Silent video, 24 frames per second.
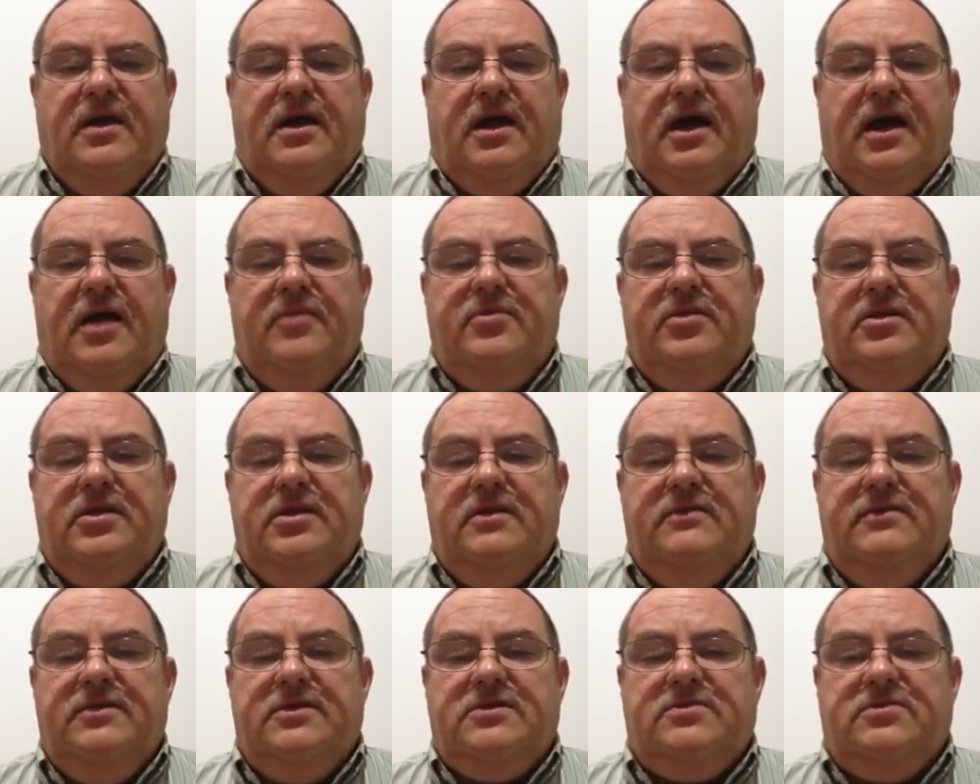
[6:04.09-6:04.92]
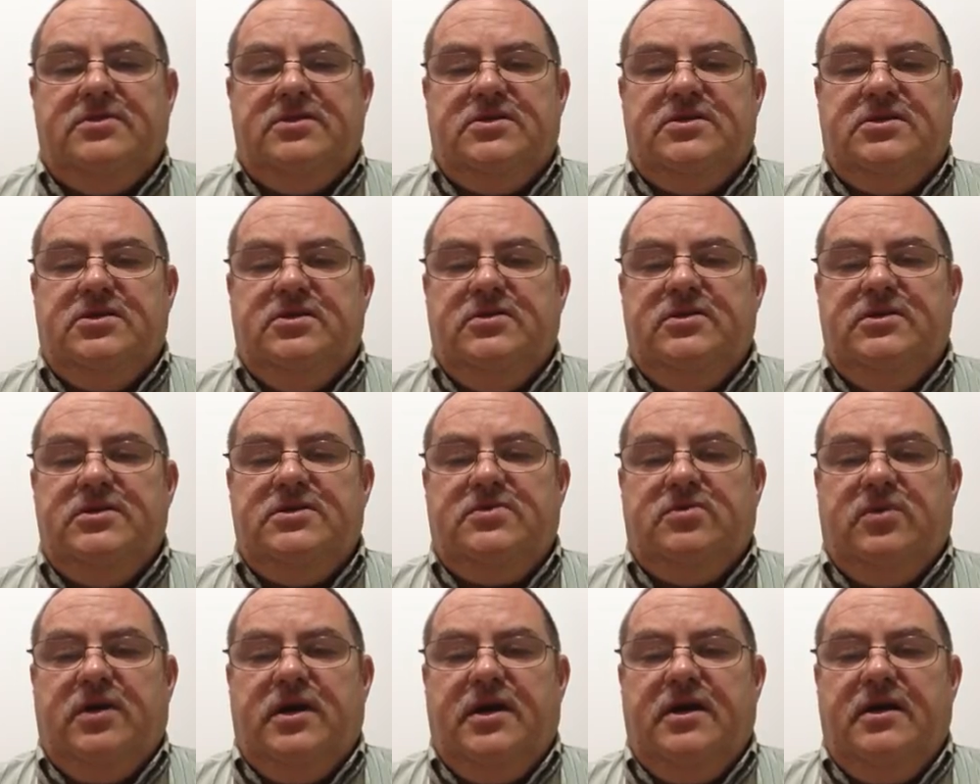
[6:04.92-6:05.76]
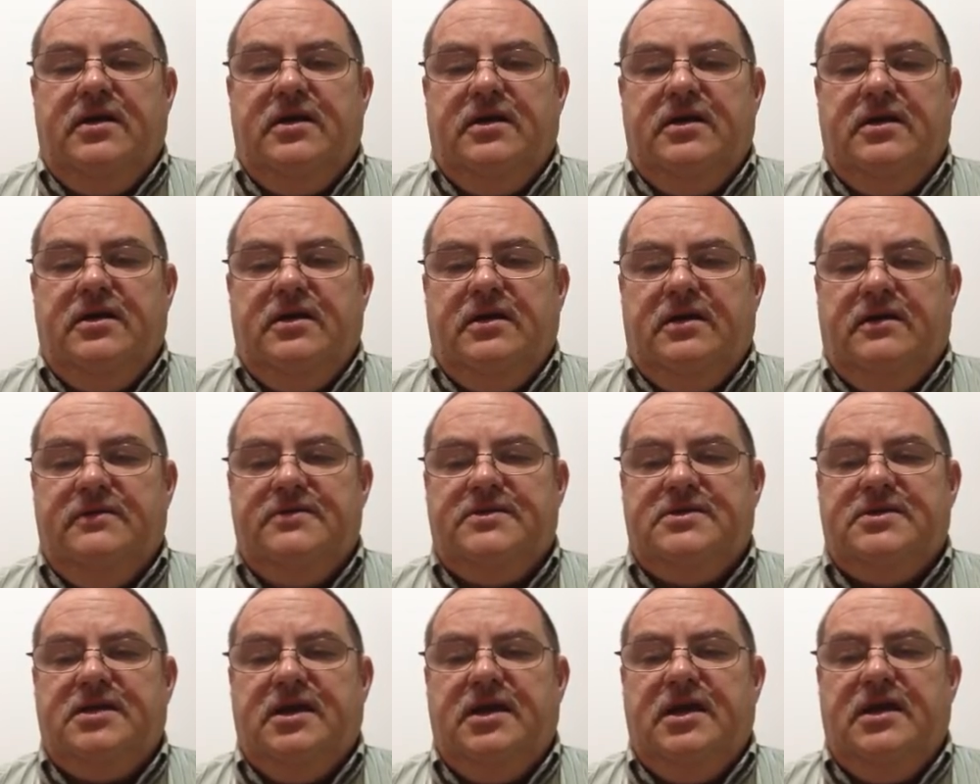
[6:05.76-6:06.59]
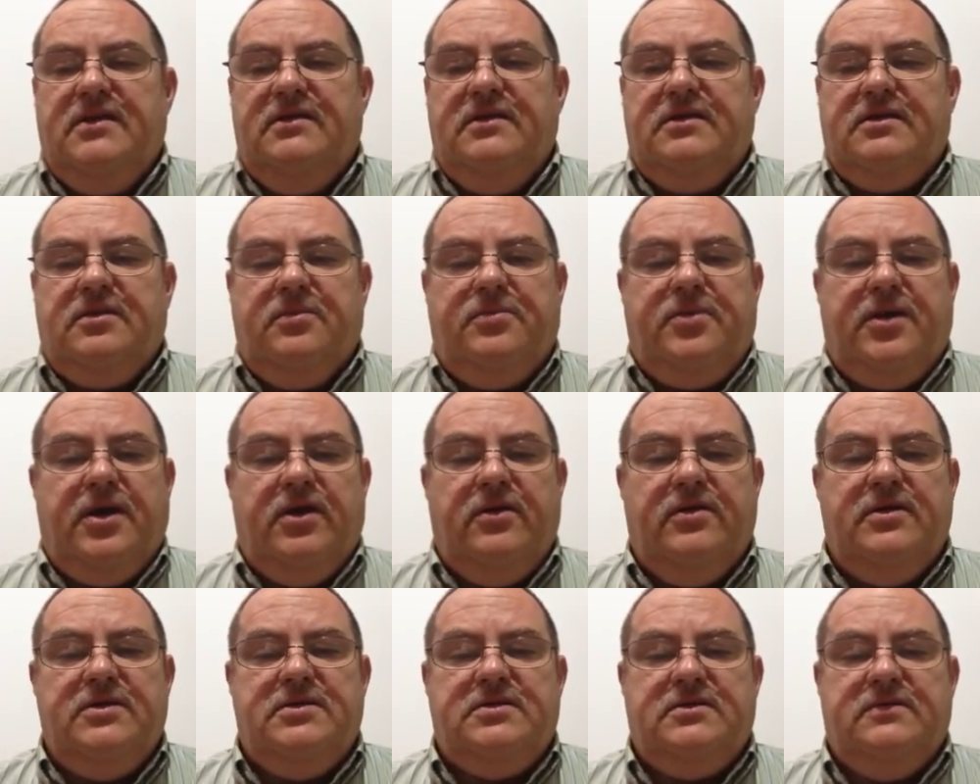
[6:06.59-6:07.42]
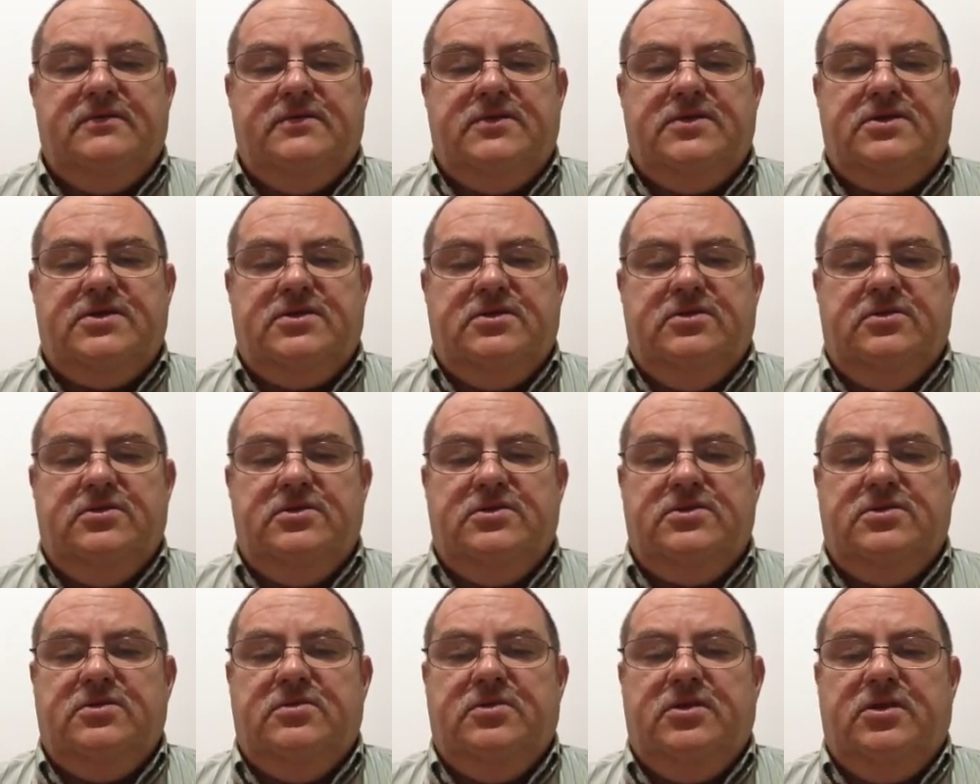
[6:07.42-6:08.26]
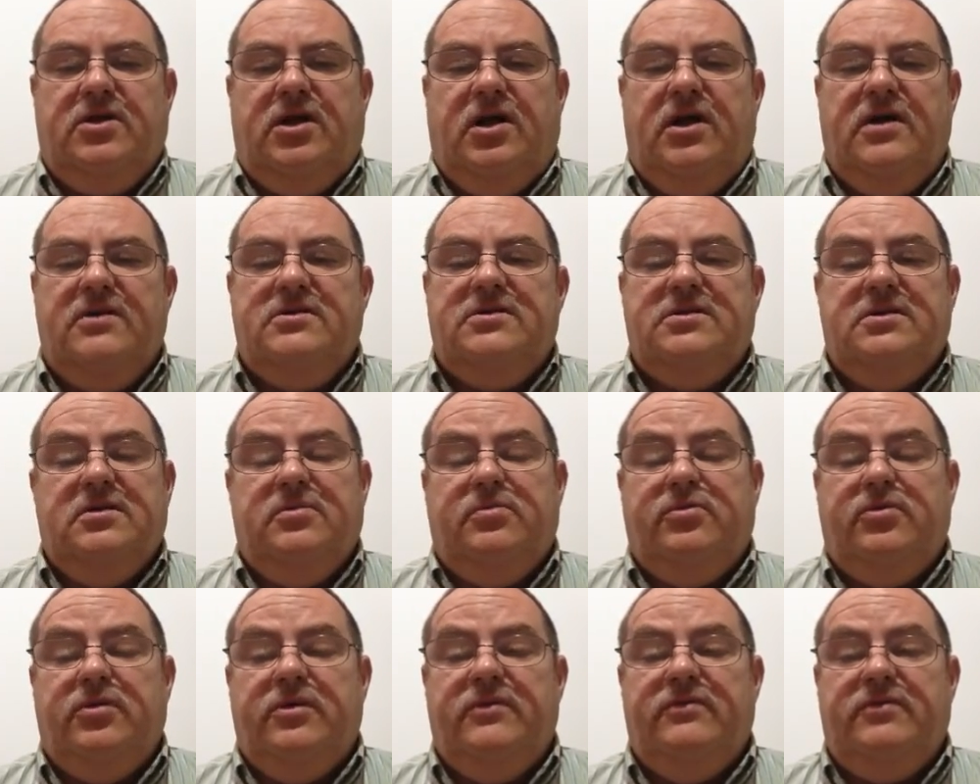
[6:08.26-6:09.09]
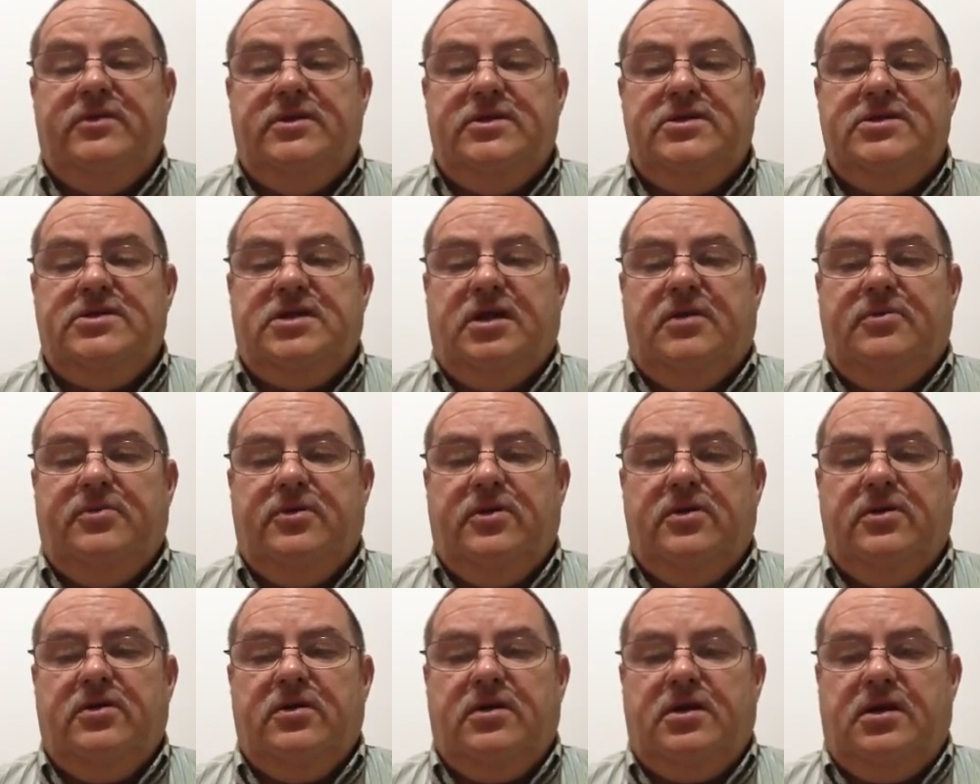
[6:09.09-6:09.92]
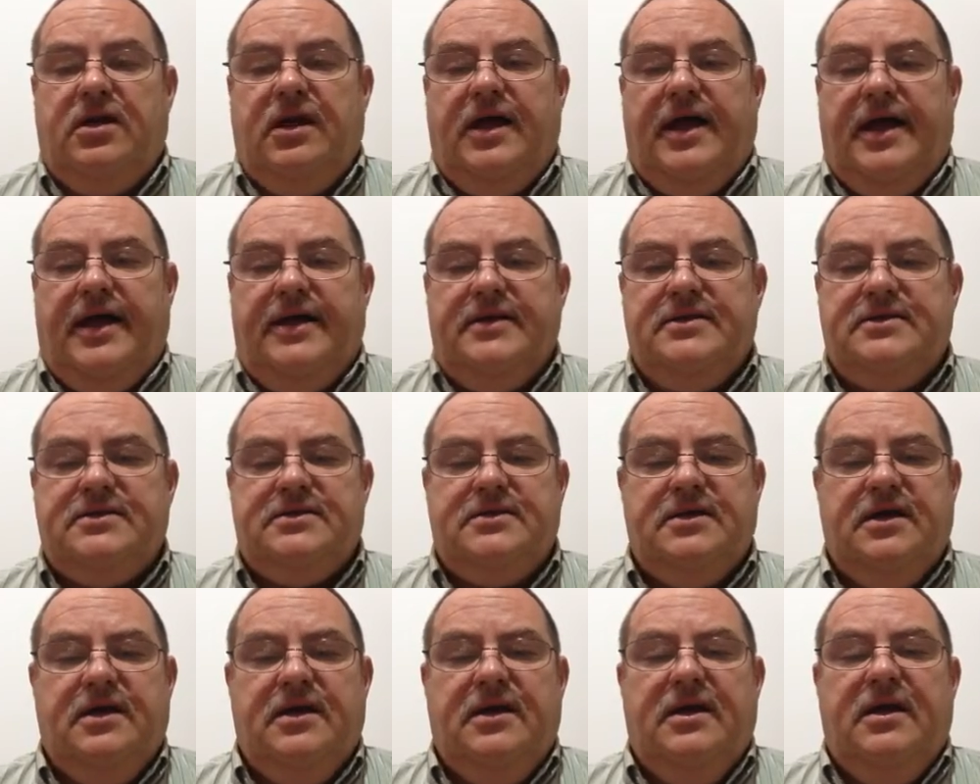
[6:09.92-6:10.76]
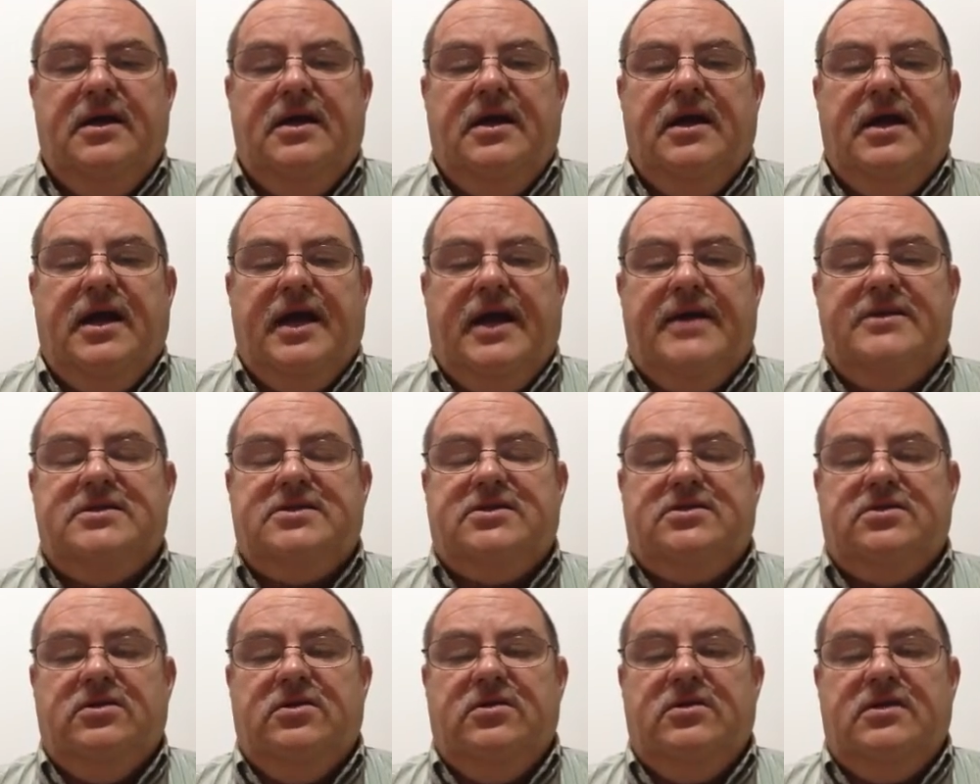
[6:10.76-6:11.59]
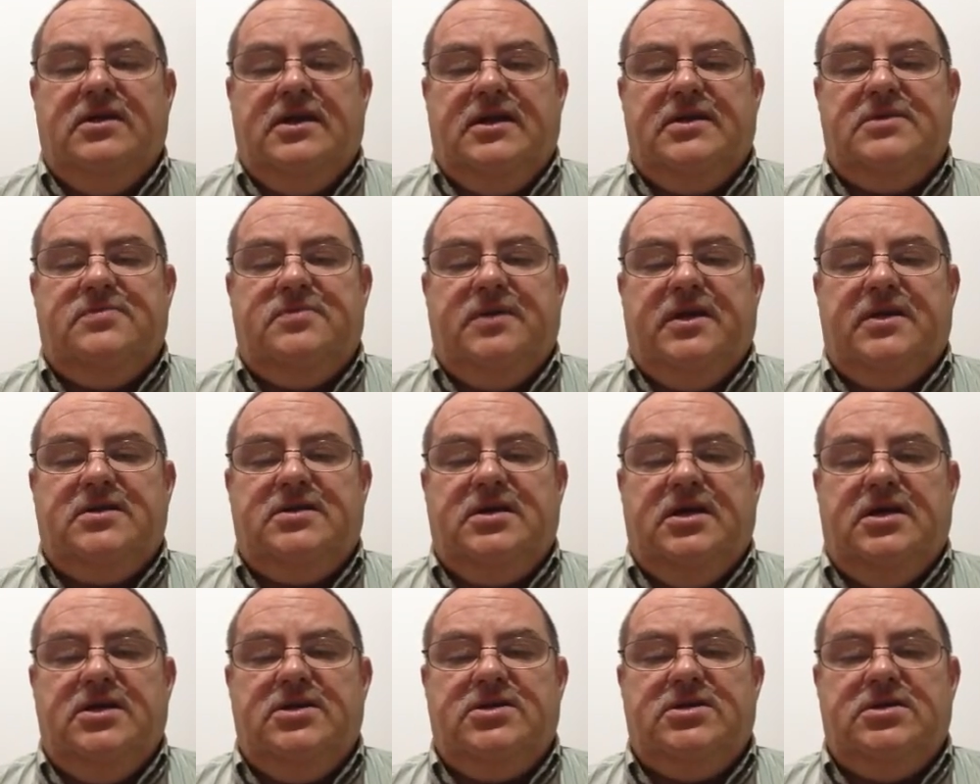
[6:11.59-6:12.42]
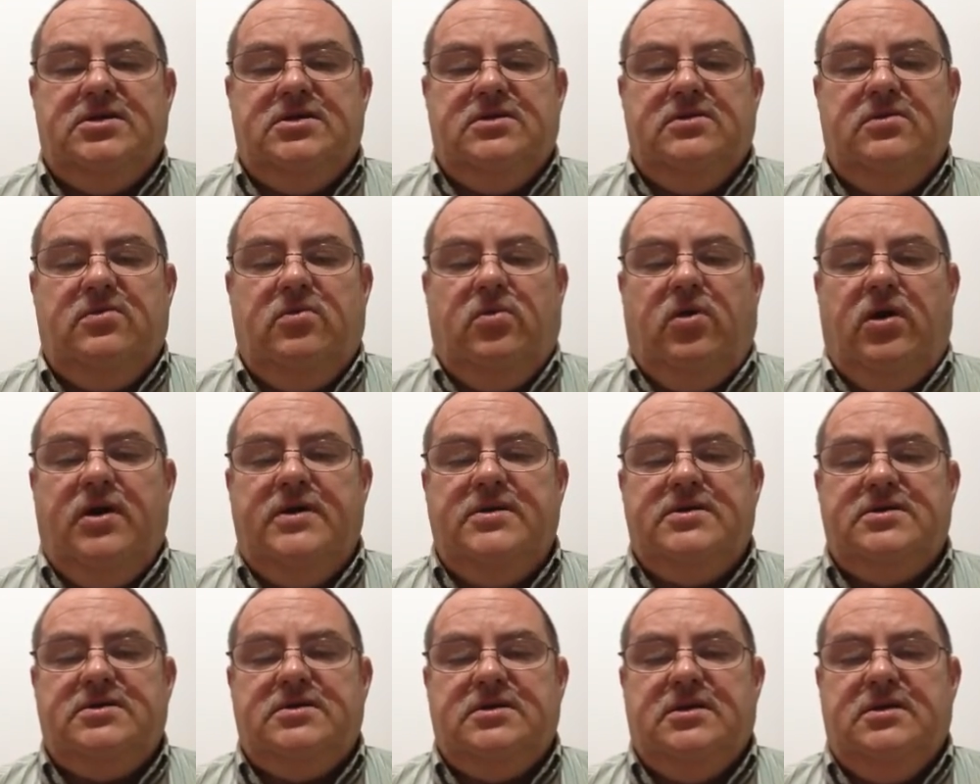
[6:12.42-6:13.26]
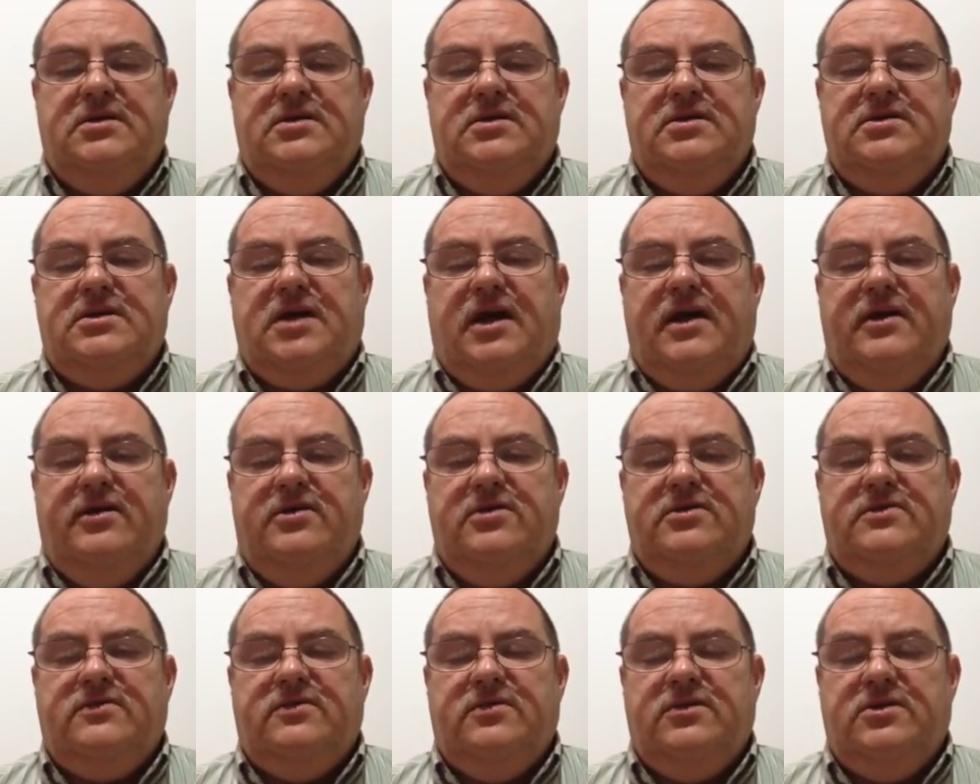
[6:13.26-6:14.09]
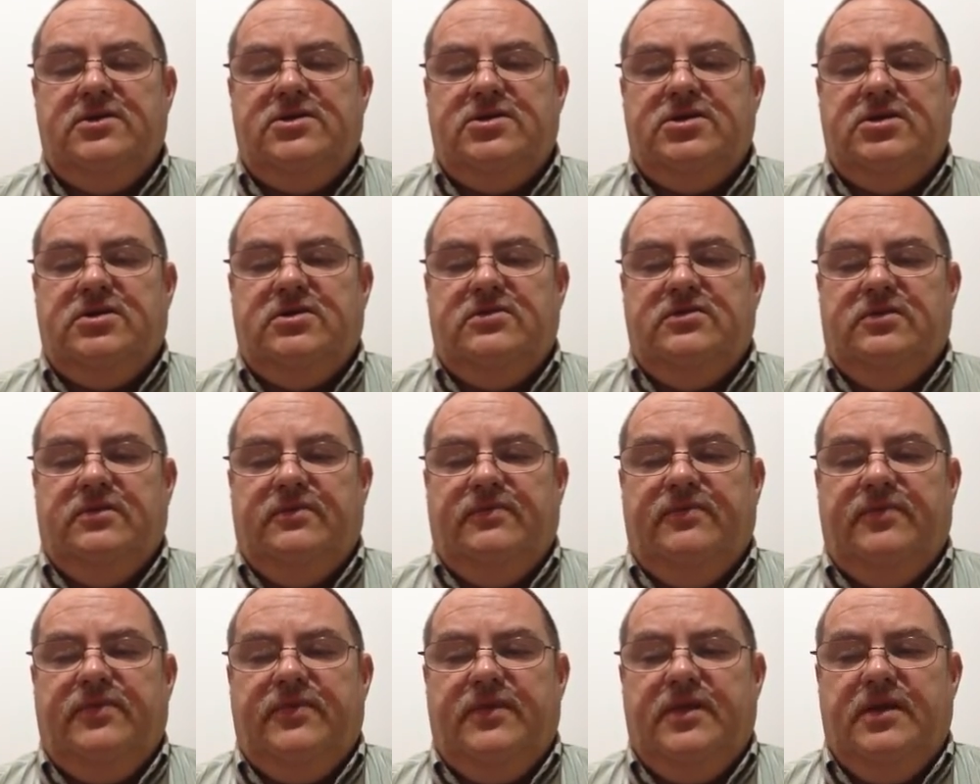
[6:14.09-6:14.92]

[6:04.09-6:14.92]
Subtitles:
I believe this was Dewey's way of saying that the parents of the students who belonged to the privileged upper class had certain expectations, wants, and desires for their children.